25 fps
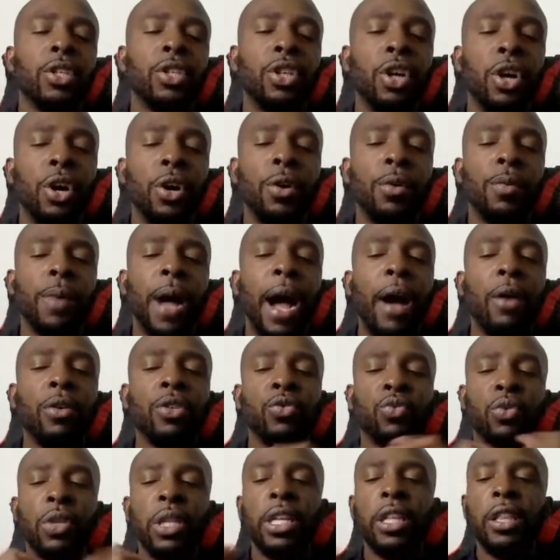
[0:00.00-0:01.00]
so I
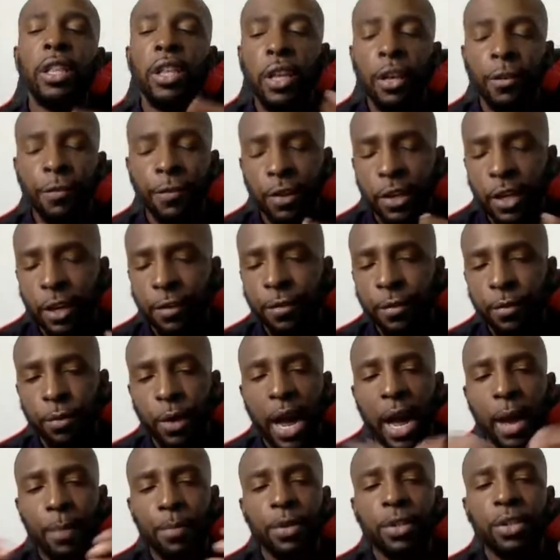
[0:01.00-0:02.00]
was really looking for different
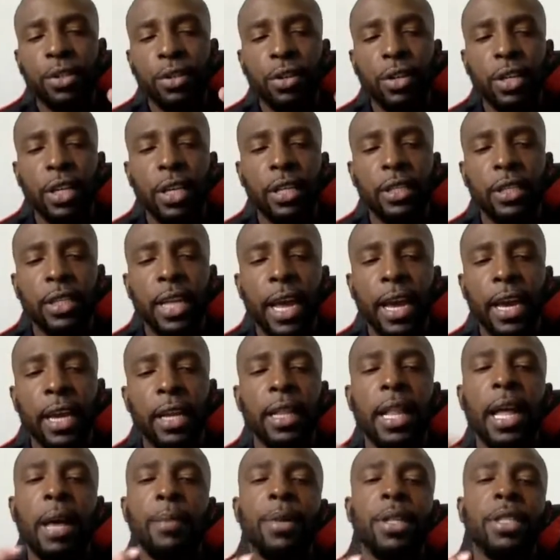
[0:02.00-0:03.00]
opportunities that
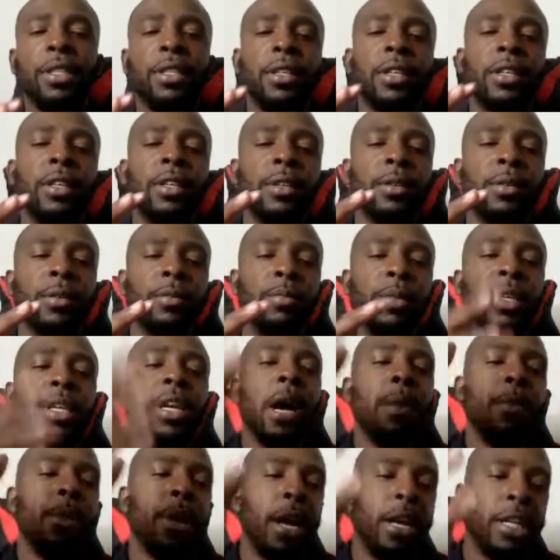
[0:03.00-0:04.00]
could allow me to
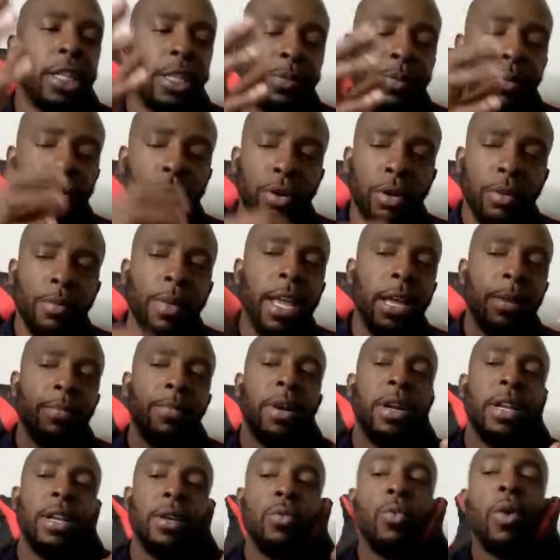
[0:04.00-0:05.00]
become an entrepreneur and make
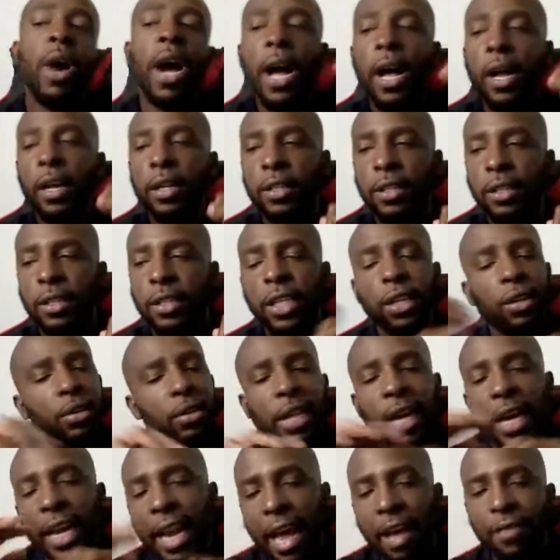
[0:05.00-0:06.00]
money while still
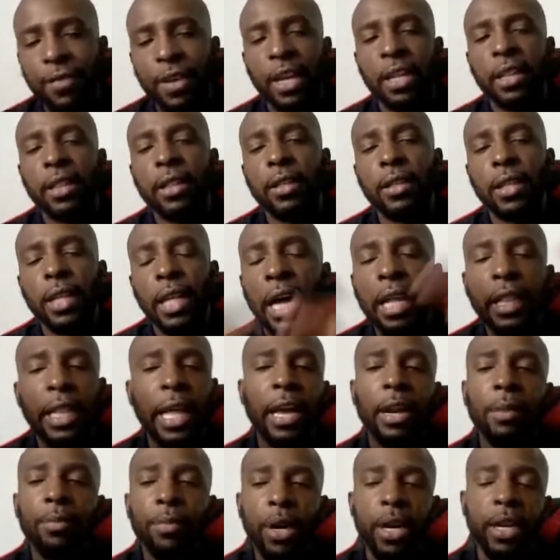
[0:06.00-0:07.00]
not having a
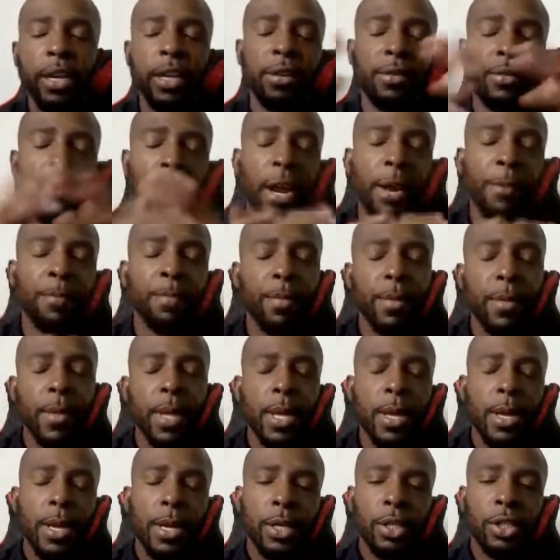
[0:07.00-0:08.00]
lot of money, right?
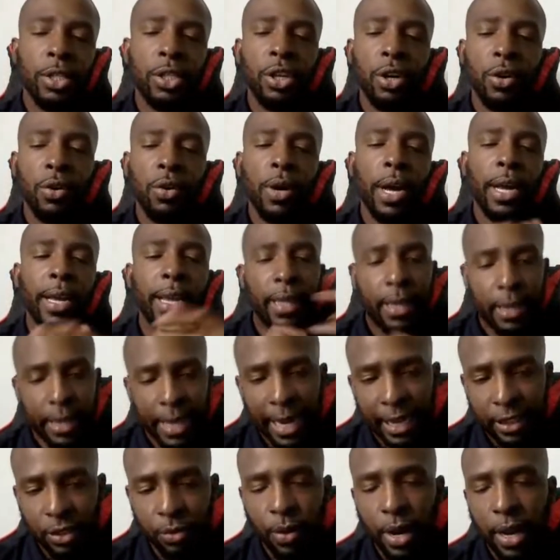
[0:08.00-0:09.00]
So
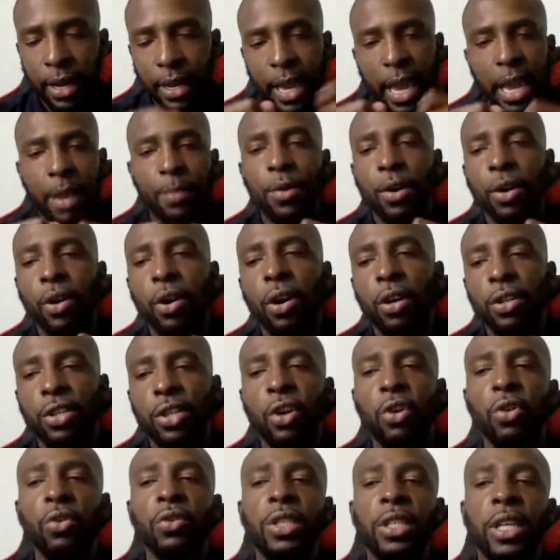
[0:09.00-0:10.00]
that's when I came across
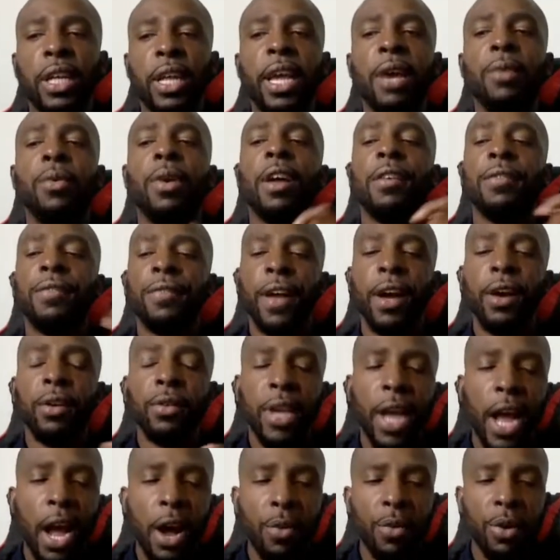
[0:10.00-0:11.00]
wholesaling. What I
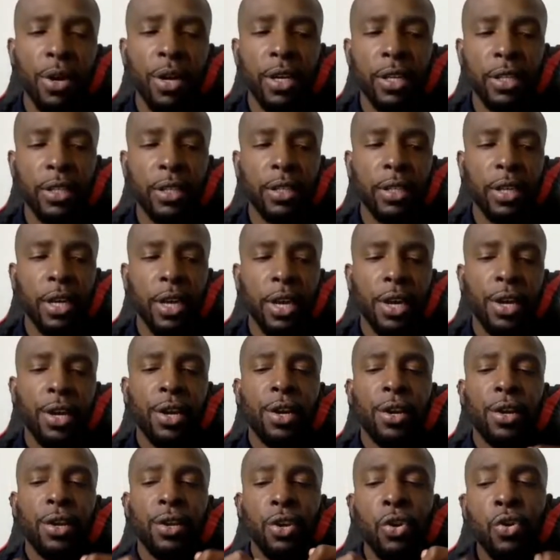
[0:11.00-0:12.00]
found out was
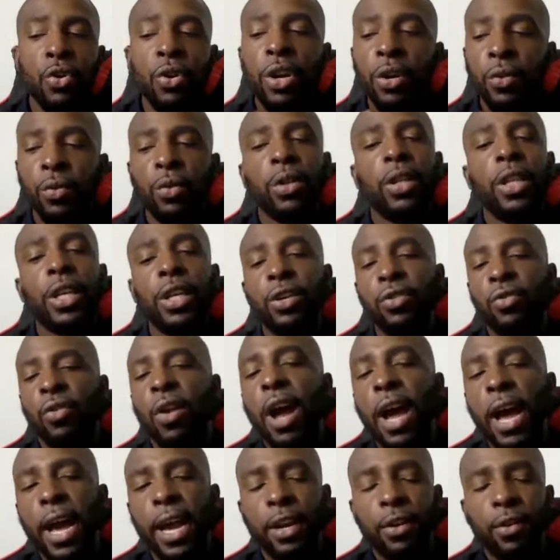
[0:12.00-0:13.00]
you can really
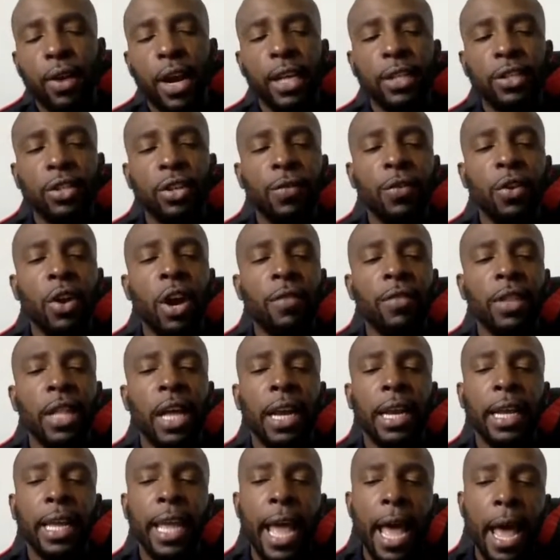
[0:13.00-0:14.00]
grind, right? So if you don't have a
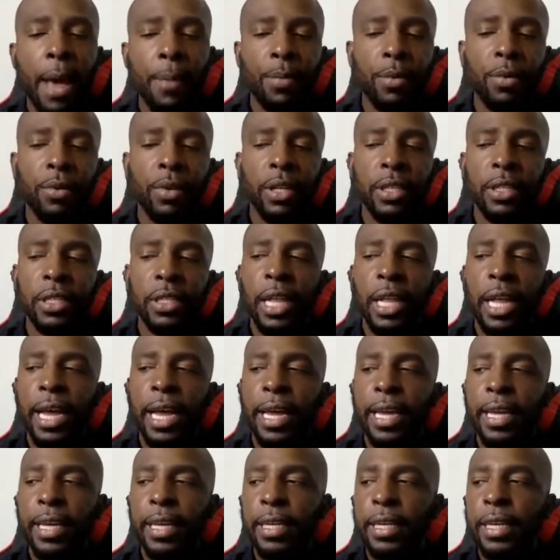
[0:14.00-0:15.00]
lot of capital, it's
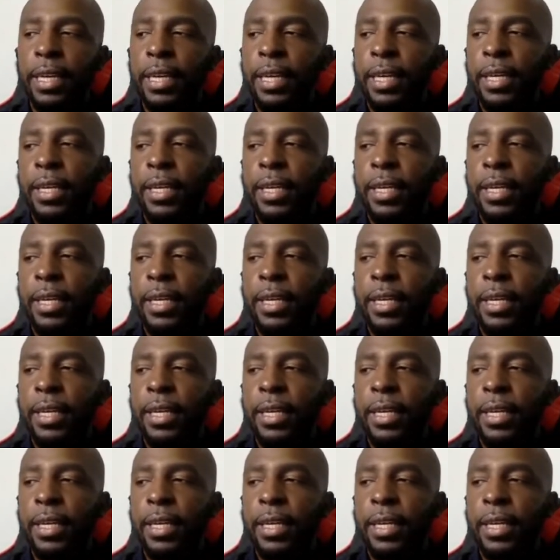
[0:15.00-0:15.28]
like